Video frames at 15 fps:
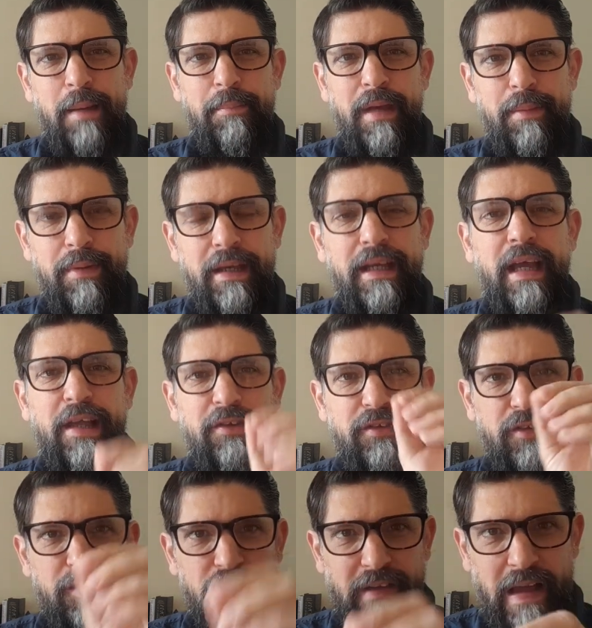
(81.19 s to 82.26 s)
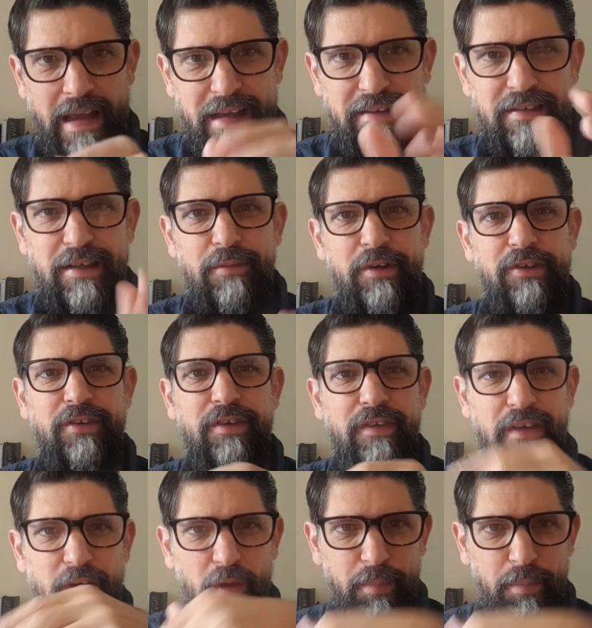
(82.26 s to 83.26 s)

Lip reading: maybe against society, which is the